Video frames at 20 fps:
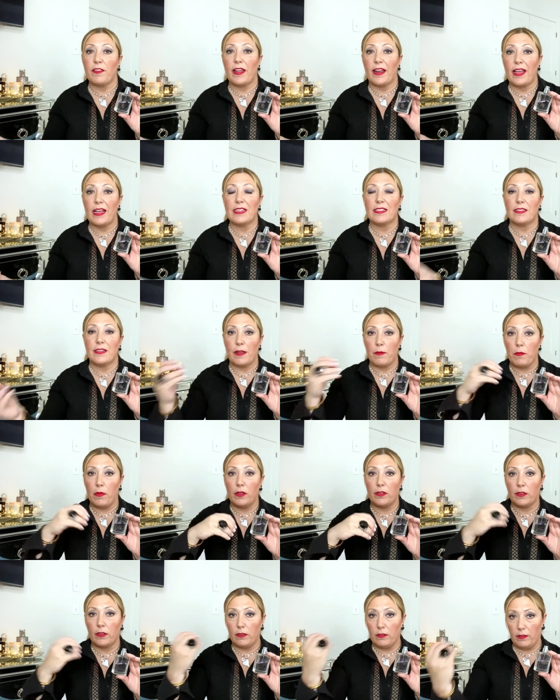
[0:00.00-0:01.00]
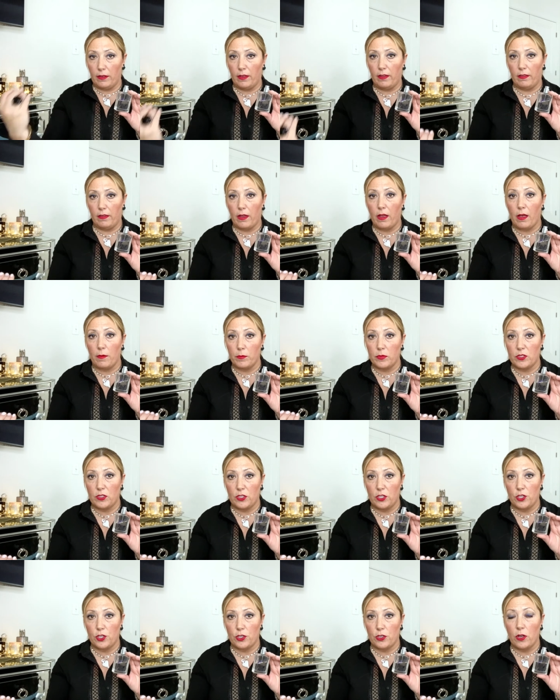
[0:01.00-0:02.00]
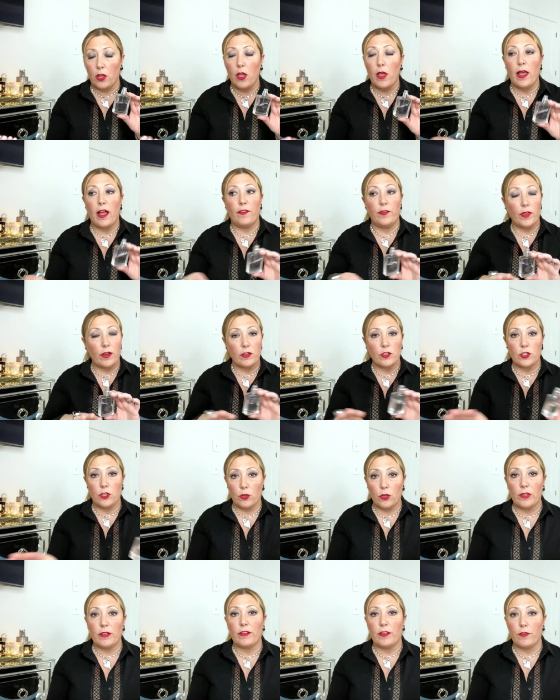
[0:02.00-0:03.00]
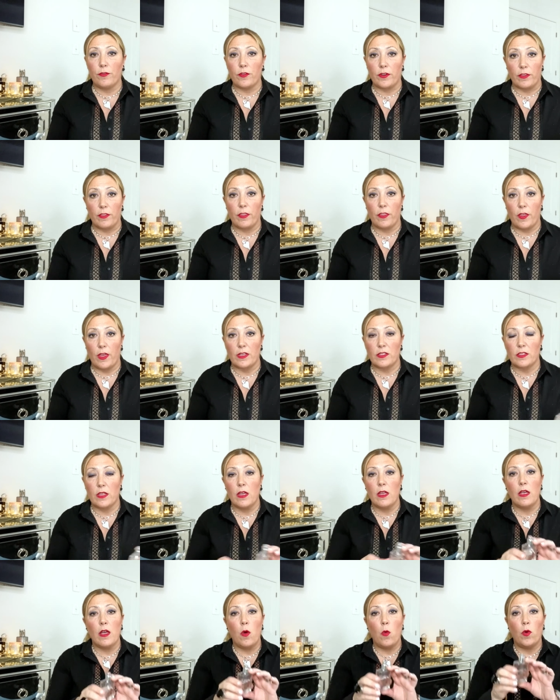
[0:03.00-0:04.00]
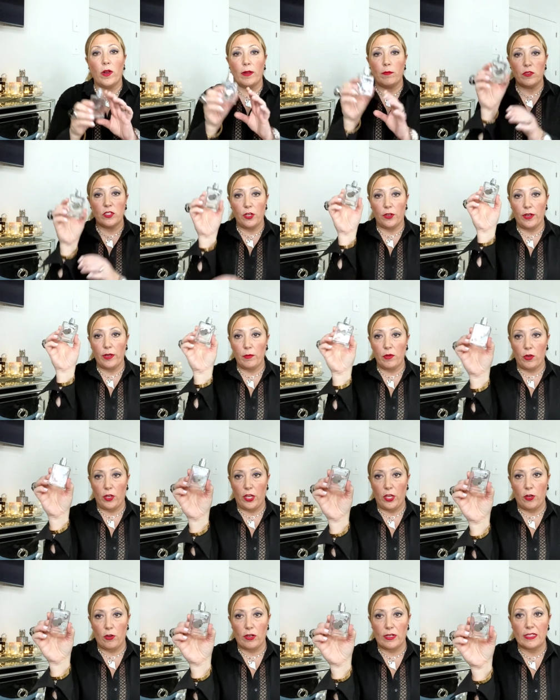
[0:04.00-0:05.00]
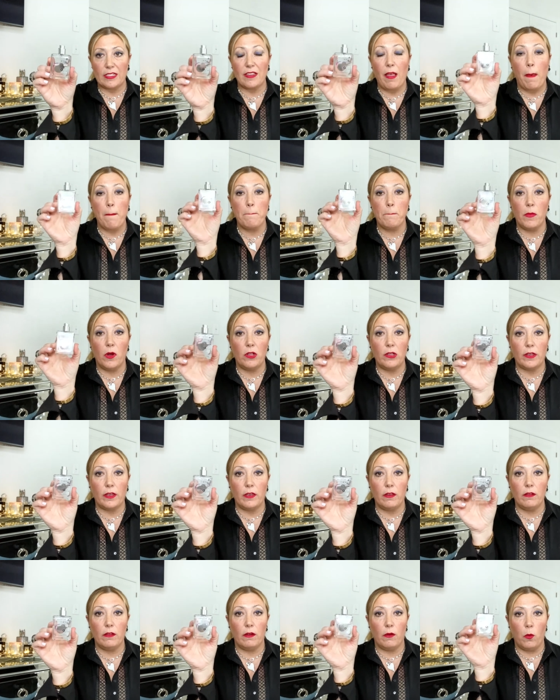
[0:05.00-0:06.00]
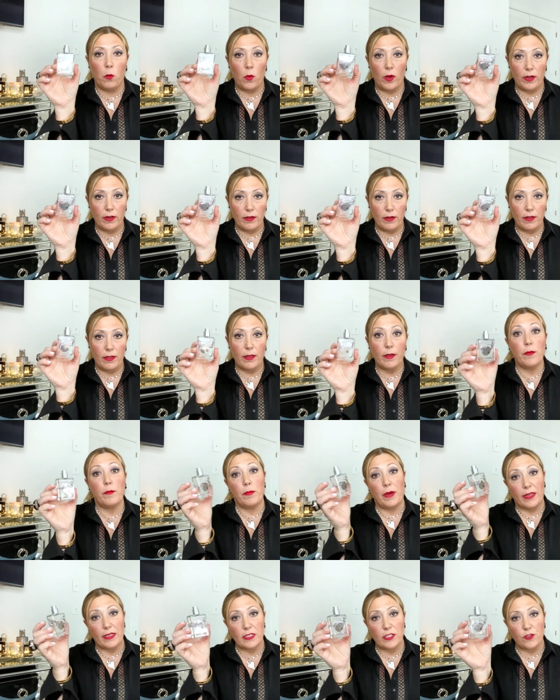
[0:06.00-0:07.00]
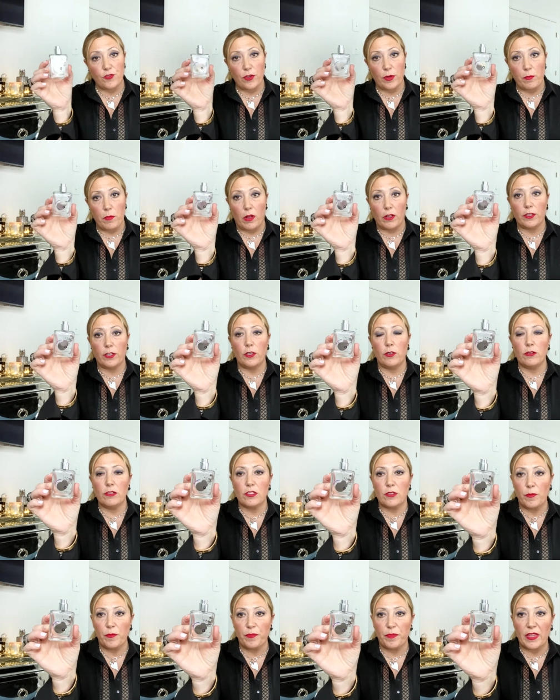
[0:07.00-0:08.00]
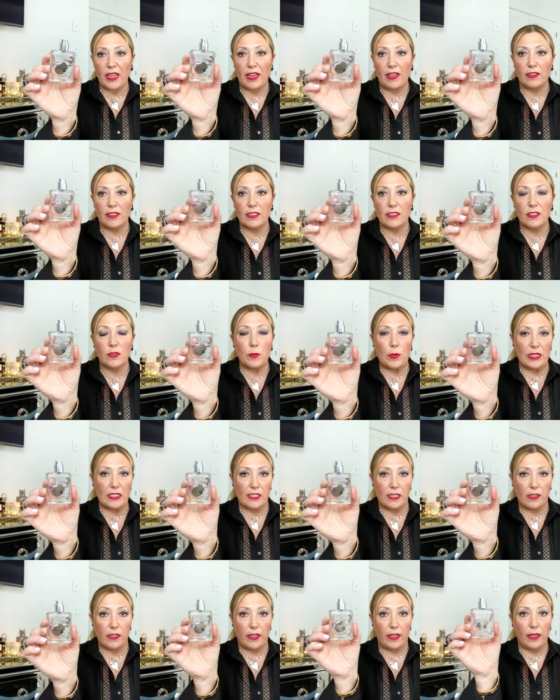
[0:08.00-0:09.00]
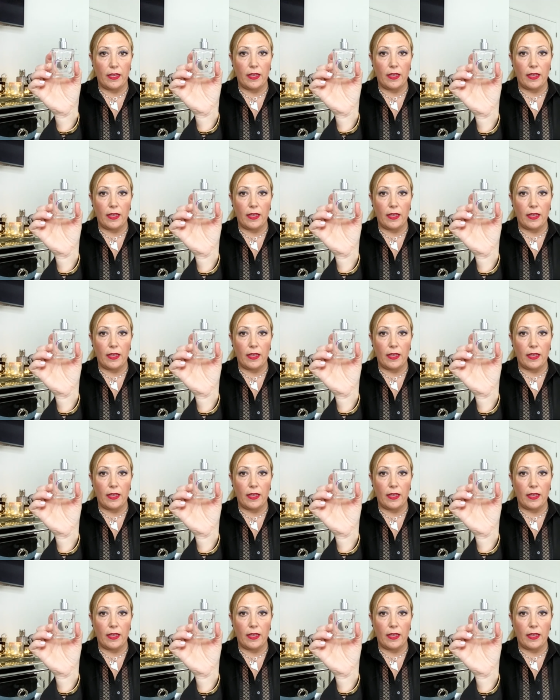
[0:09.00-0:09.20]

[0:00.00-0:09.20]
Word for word: that has that molecule in the composition. And they are totally different things. What I'm talking about here is molecule 01 by Escentric Molecules. And this is basically